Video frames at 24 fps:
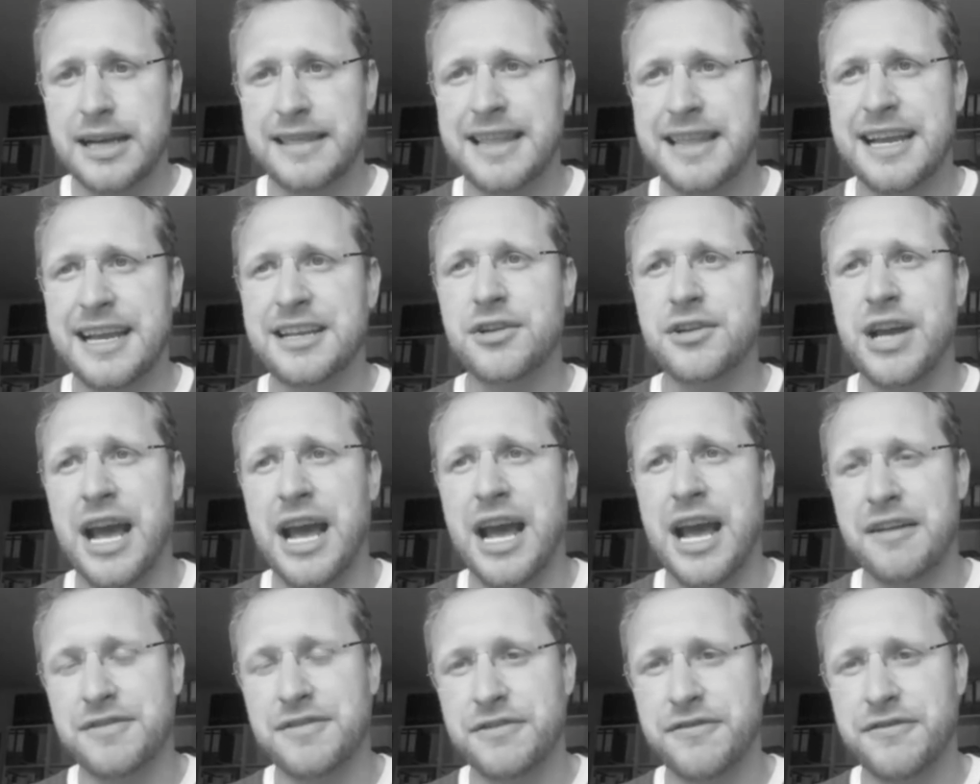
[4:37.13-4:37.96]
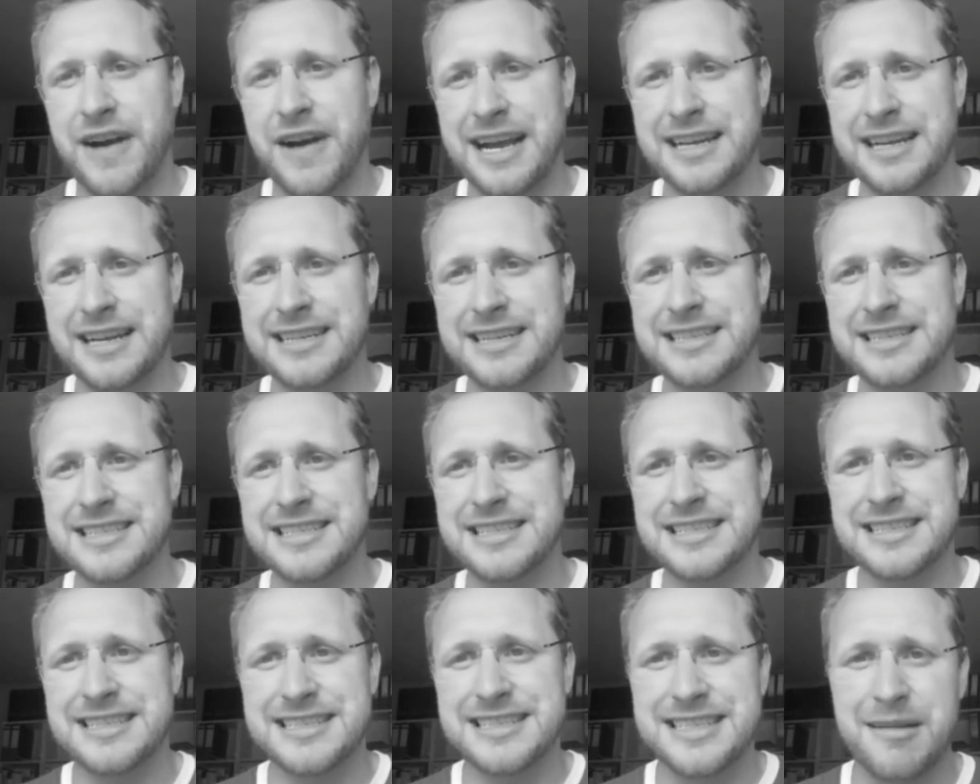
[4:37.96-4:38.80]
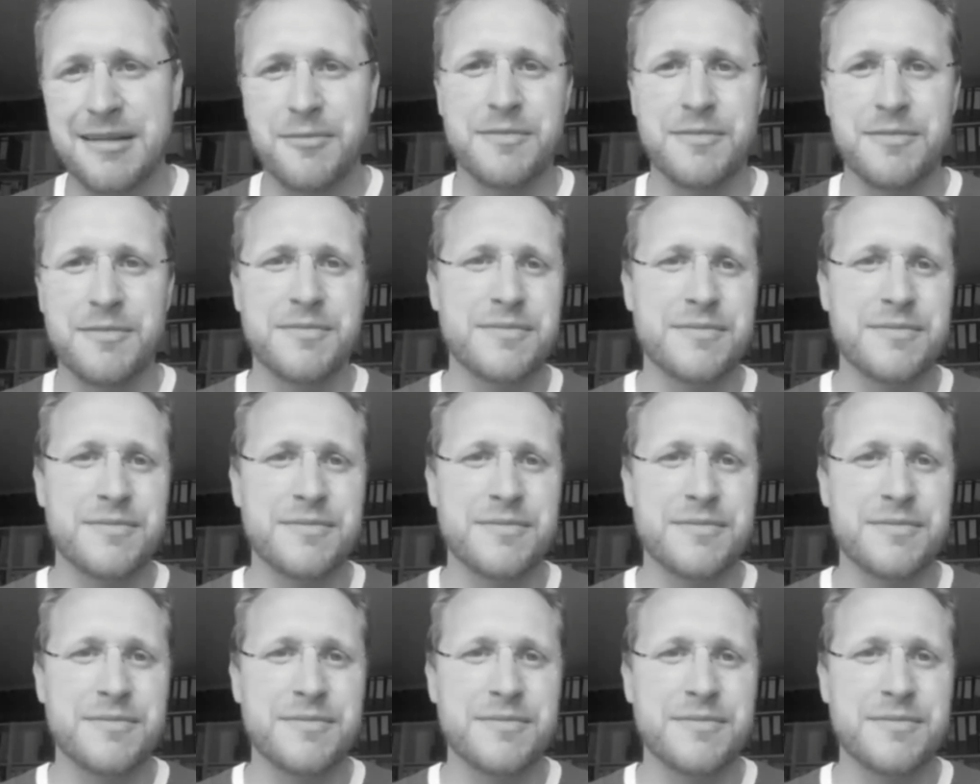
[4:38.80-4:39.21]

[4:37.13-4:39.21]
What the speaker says: Then you have to find some